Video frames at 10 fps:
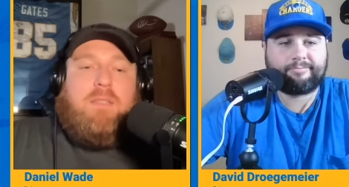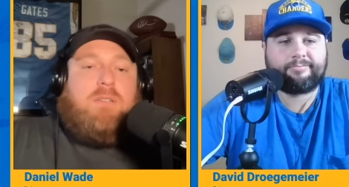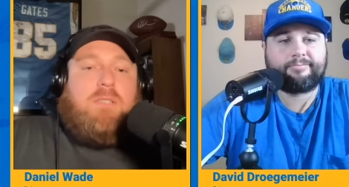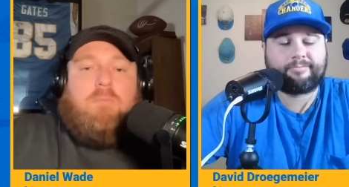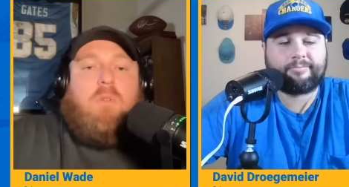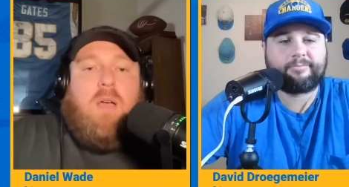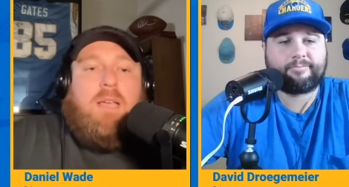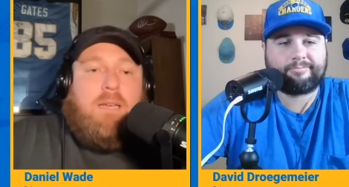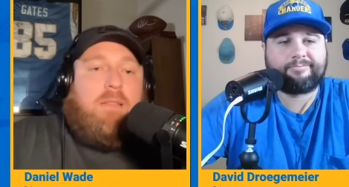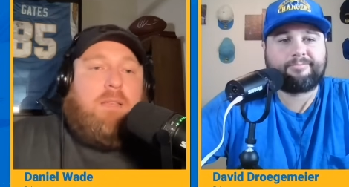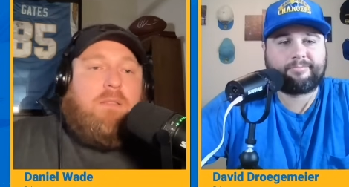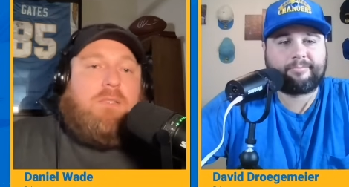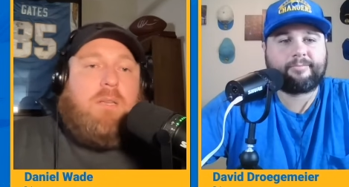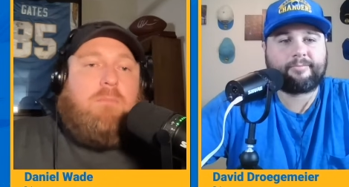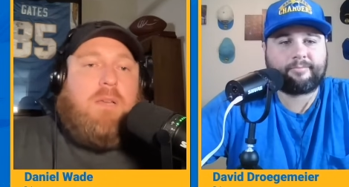Speaker 1: there's some to like and I think
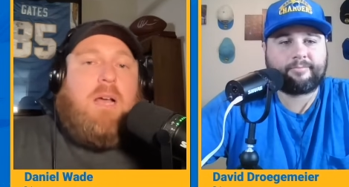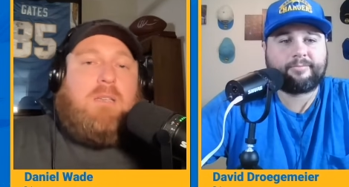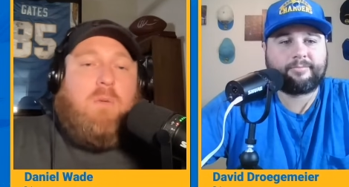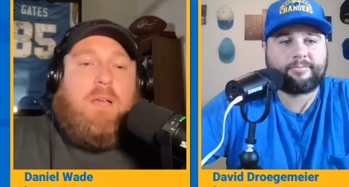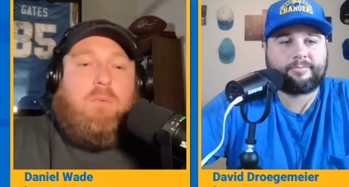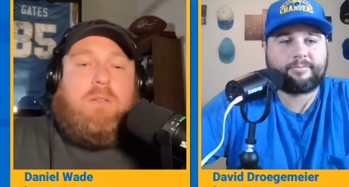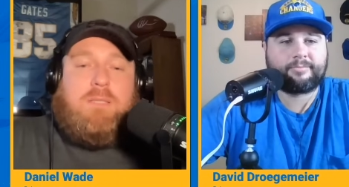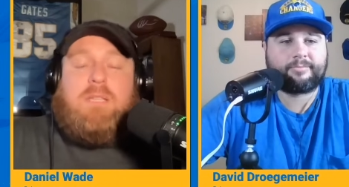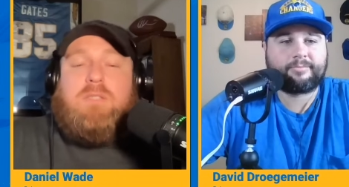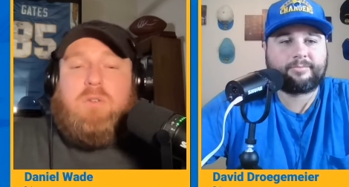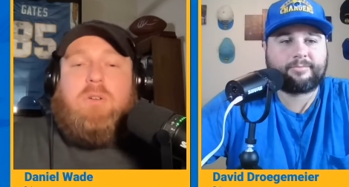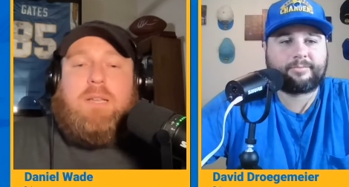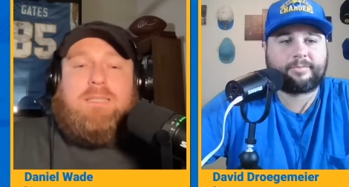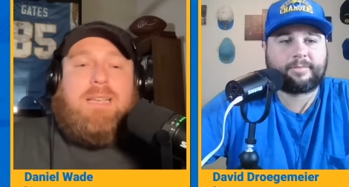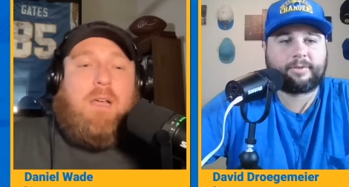there's some not to like where it's
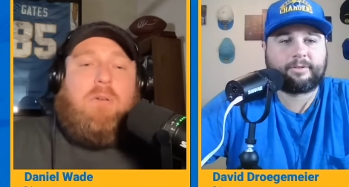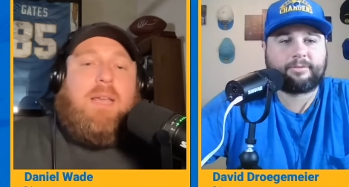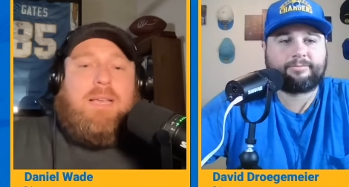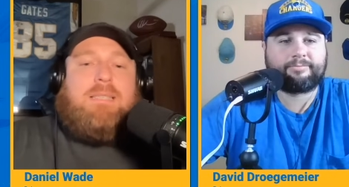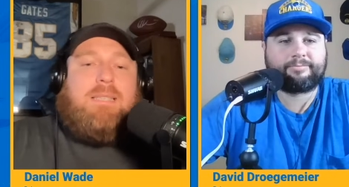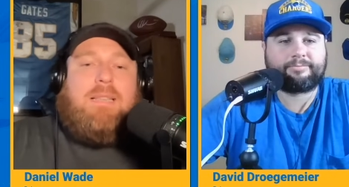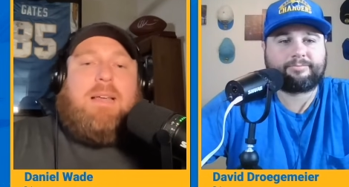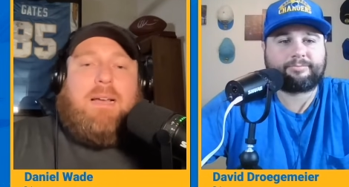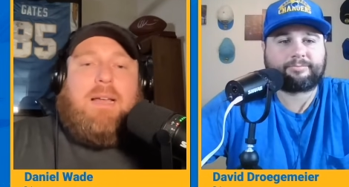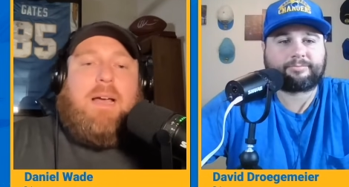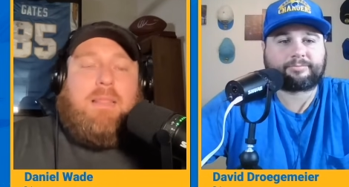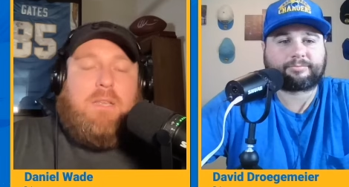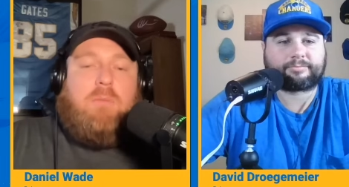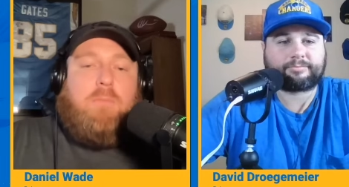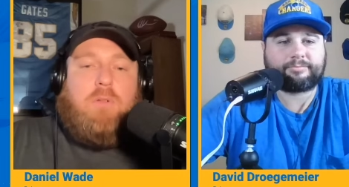concerning is like, okay, is he that guy that
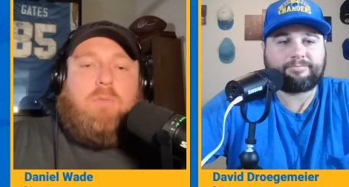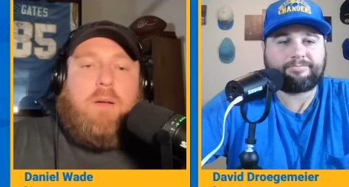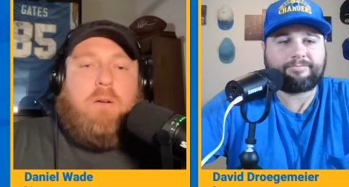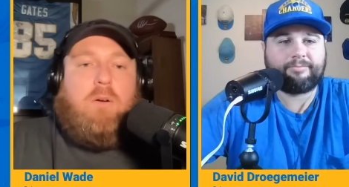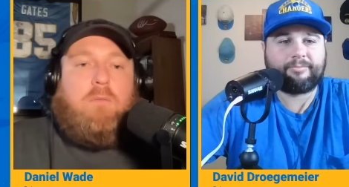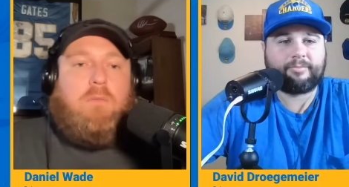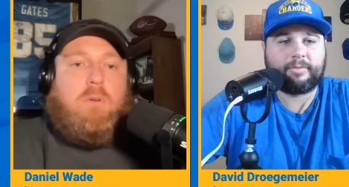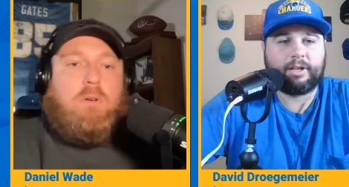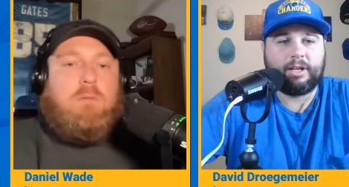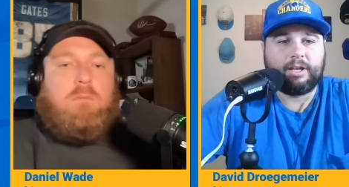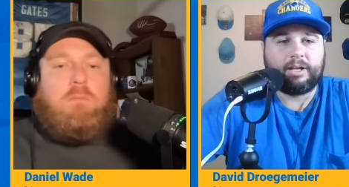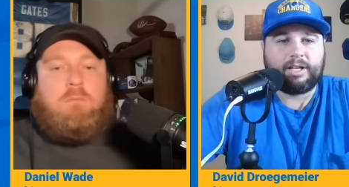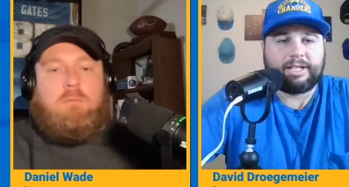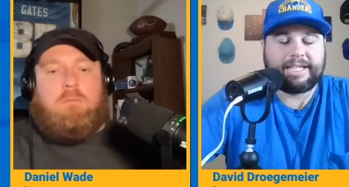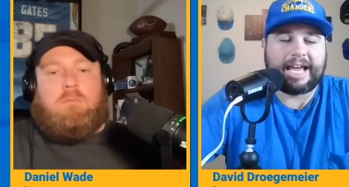you can build around going forward?
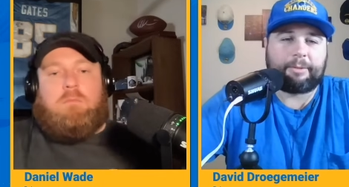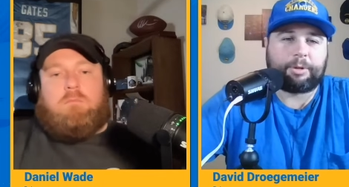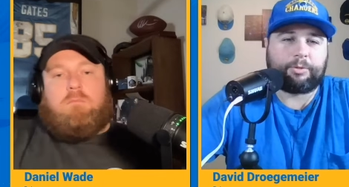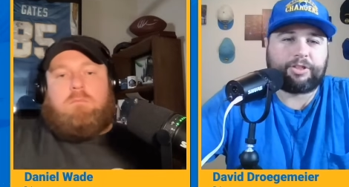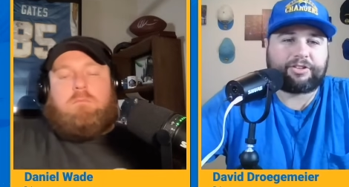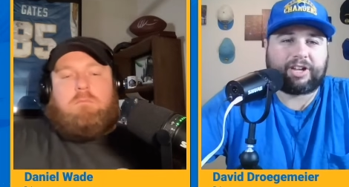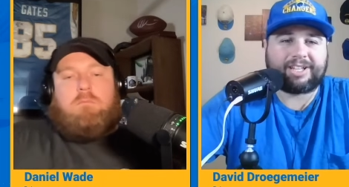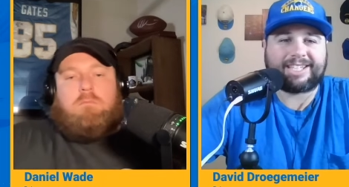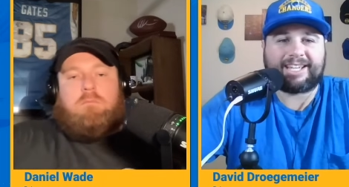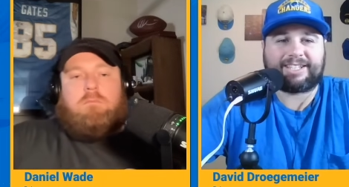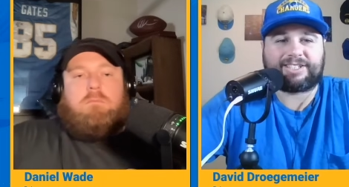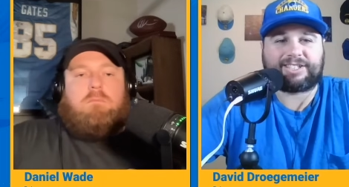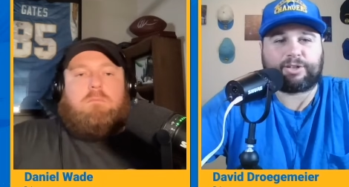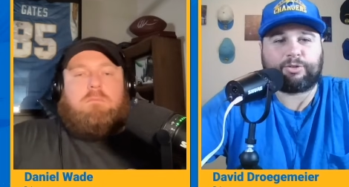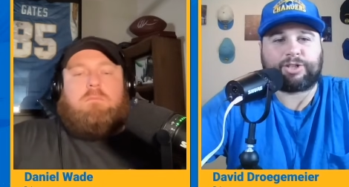
Speaker 2: Yeah, I mean, with Asante, it's
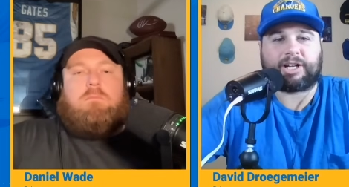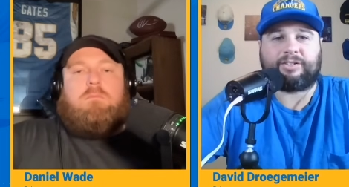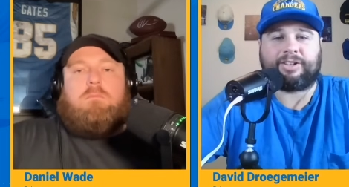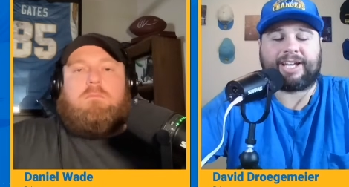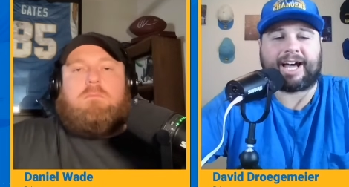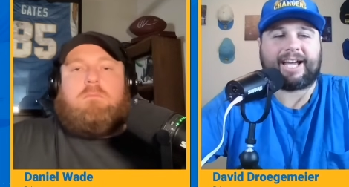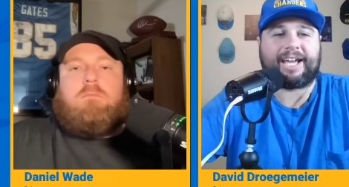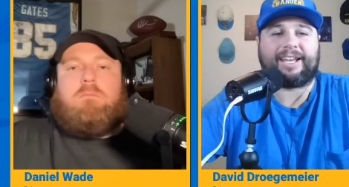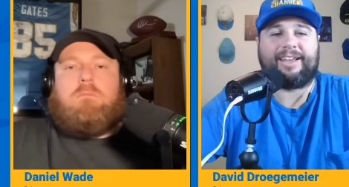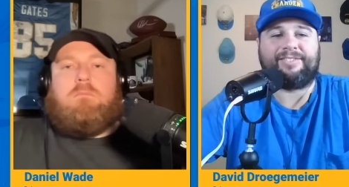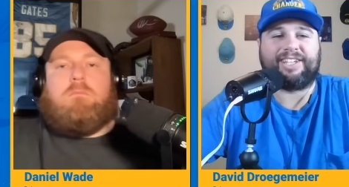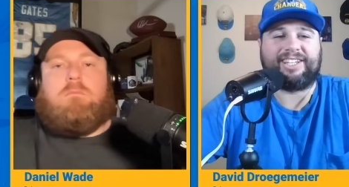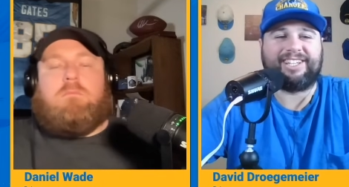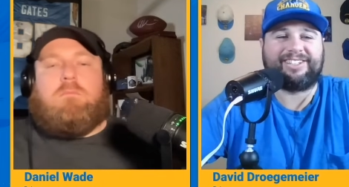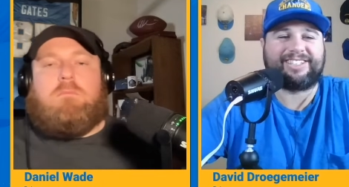just so Jekyll and Hyde. I
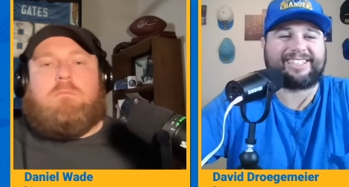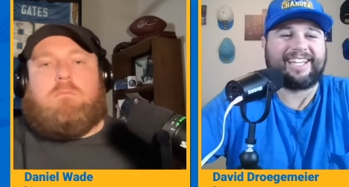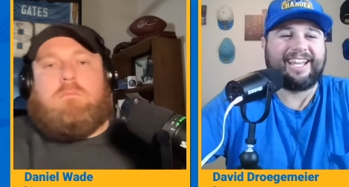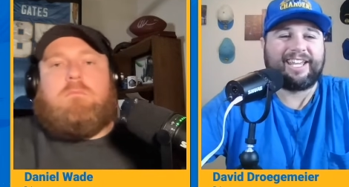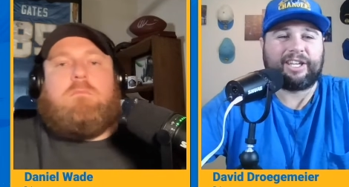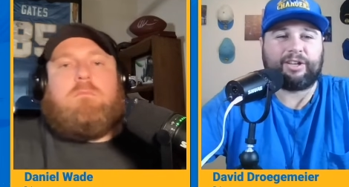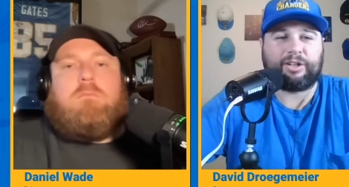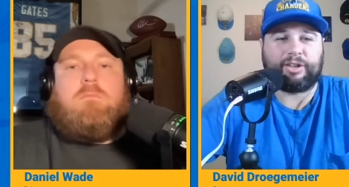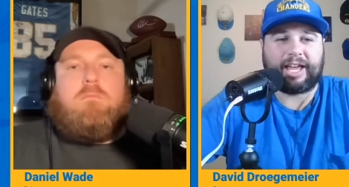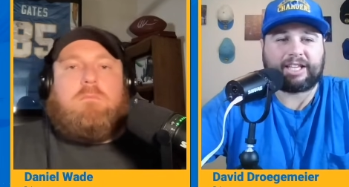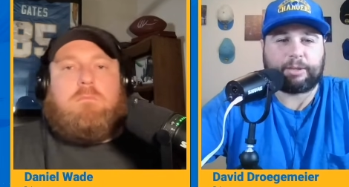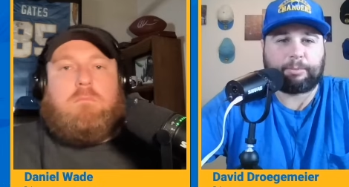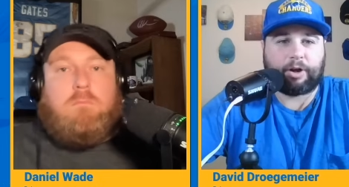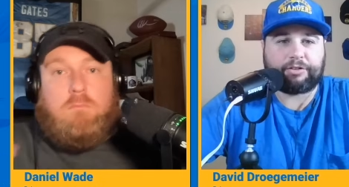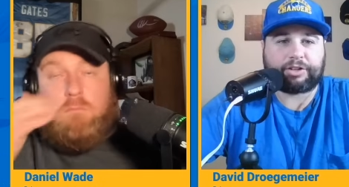mean, you just you, you like the
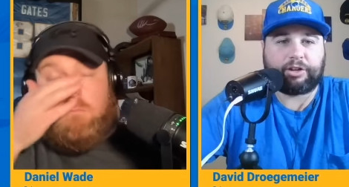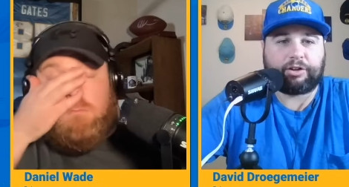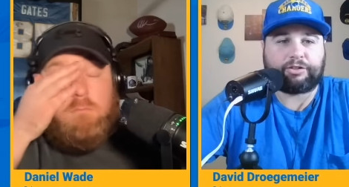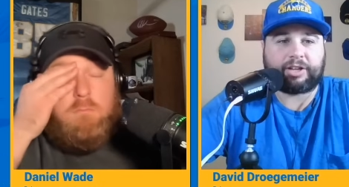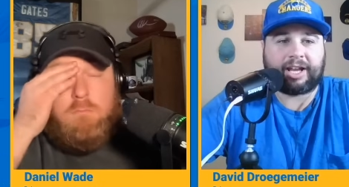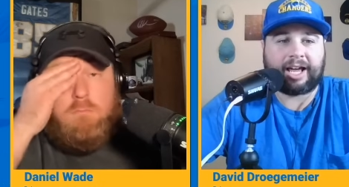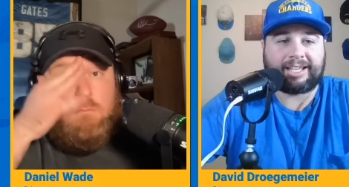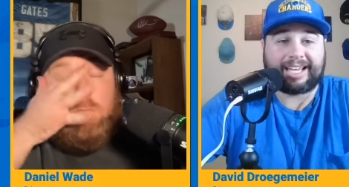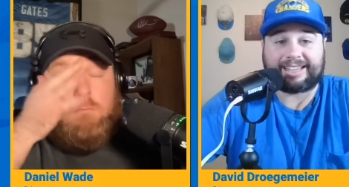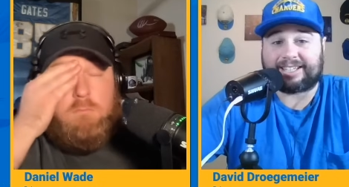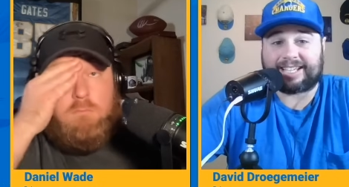ball skills and I like the